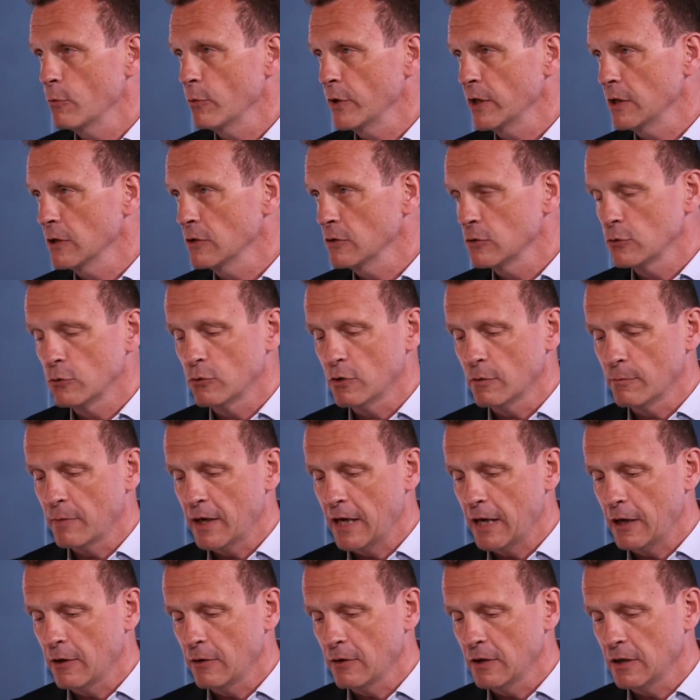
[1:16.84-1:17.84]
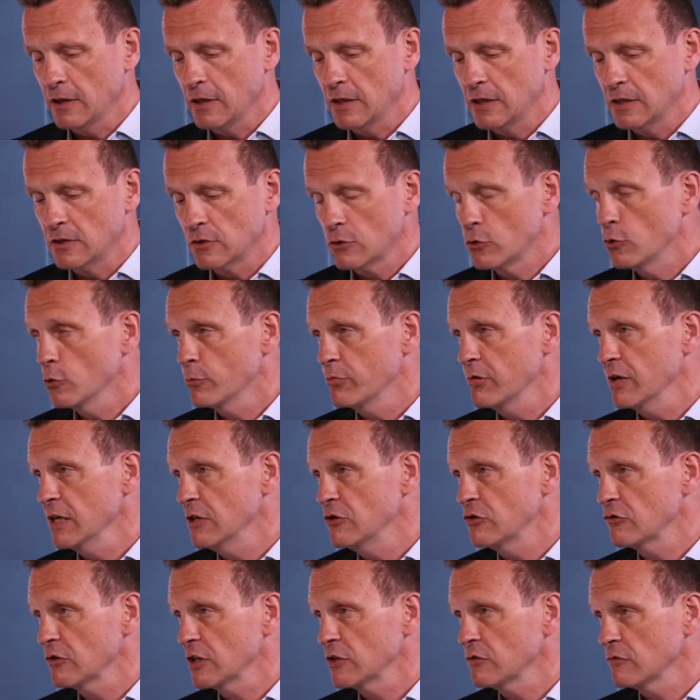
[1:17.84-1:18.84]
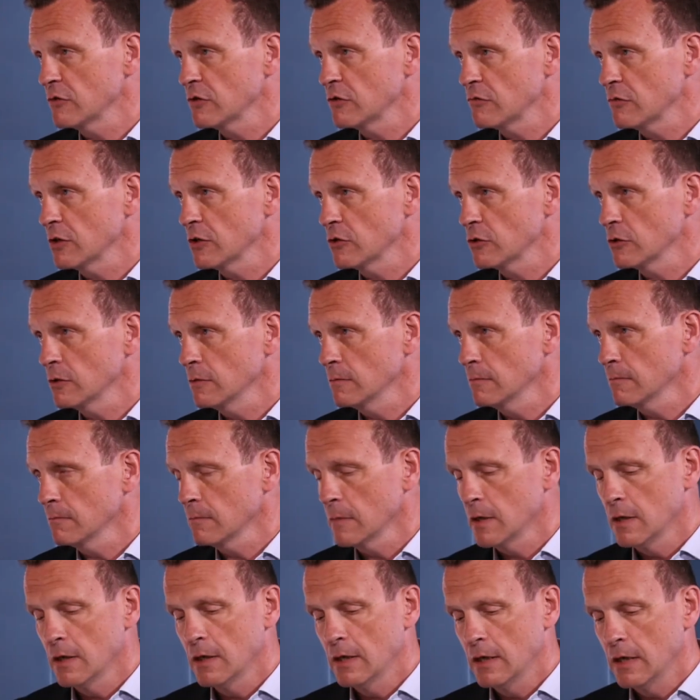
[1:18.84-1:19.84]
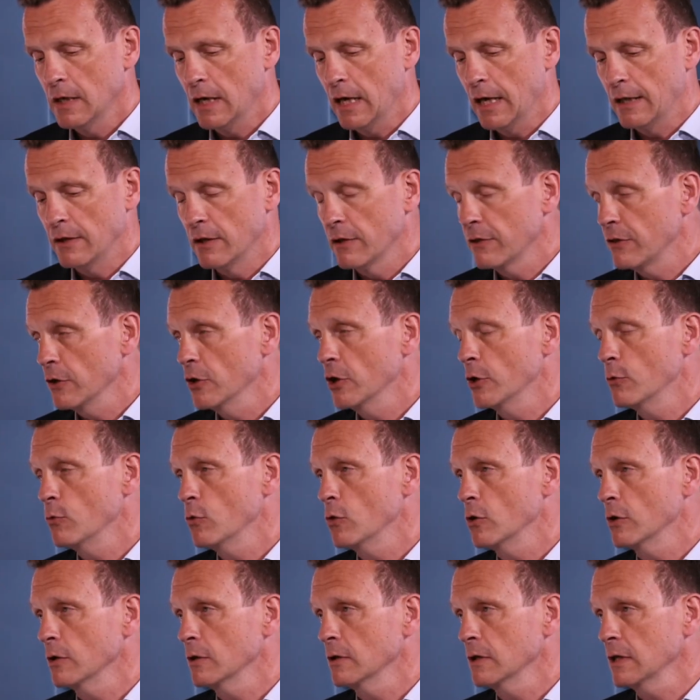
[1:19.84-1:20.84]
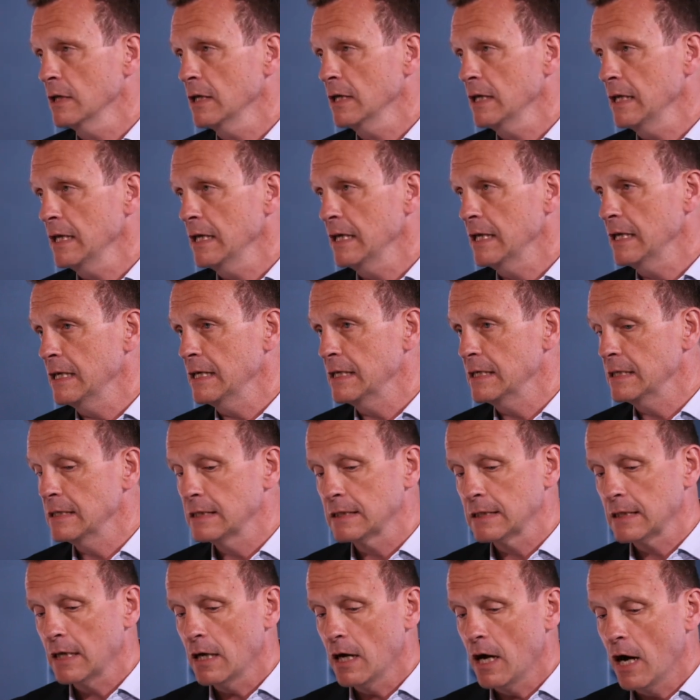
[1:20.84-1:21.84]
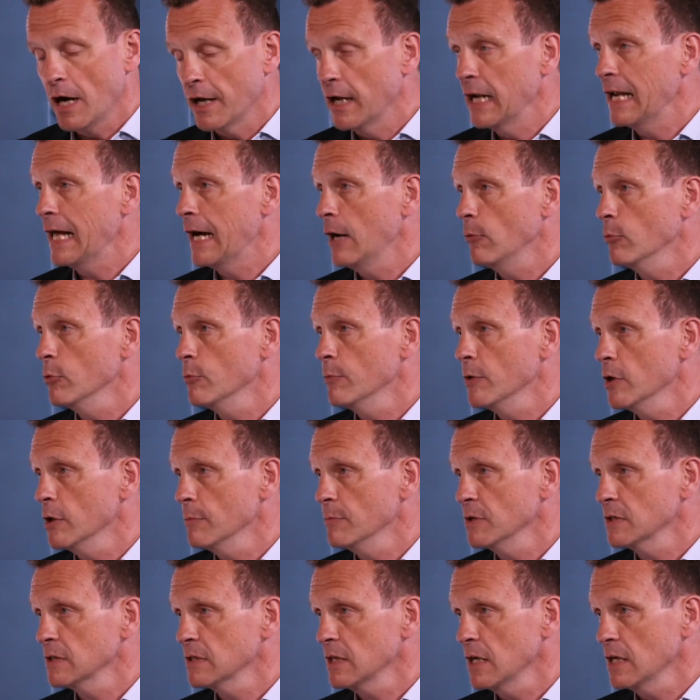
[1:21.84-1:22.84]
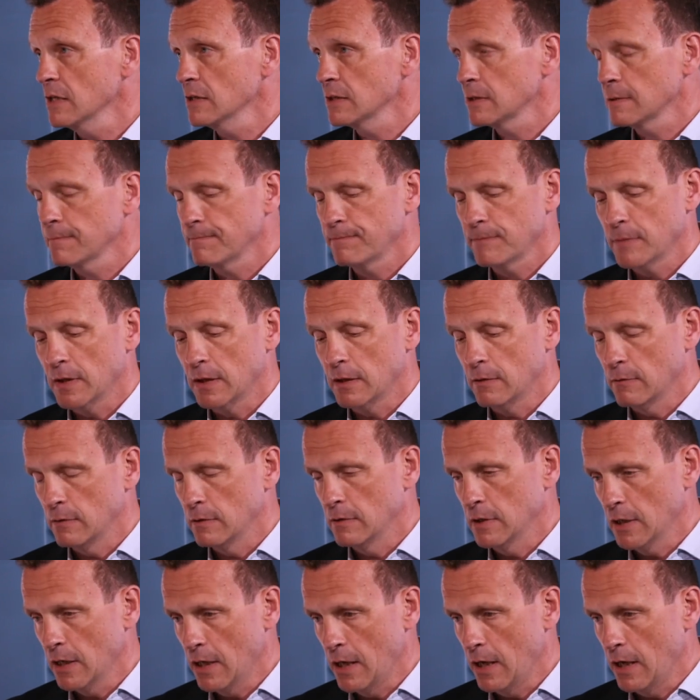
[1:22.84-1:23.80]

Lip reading: we can talk about is corporate interest restriction. And the third one is unallowable purpose test. And